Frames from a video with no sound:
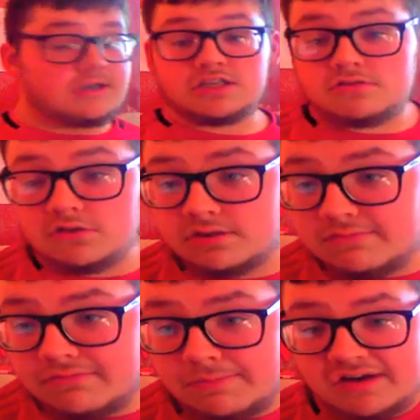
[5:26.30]
been
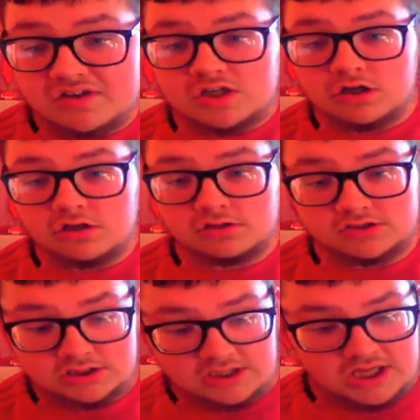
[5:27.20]
struggling with a bit of a
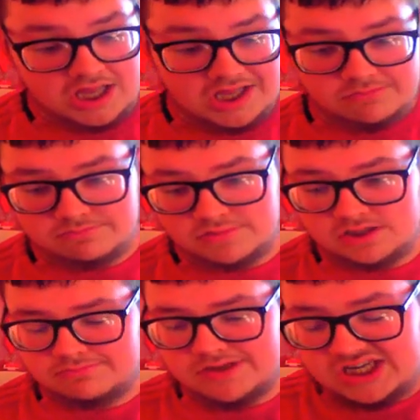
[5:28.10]
cold
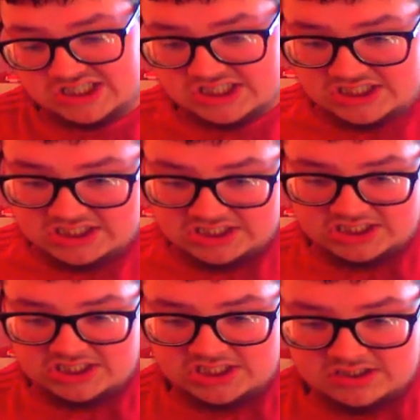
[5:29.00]
at the minute.
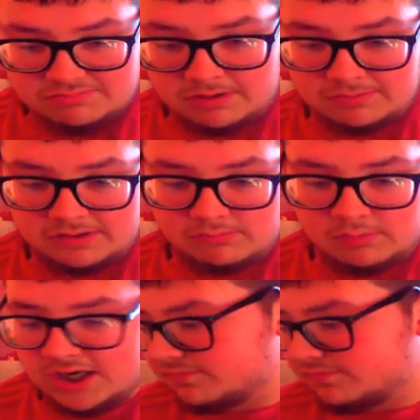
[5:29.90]
Probably why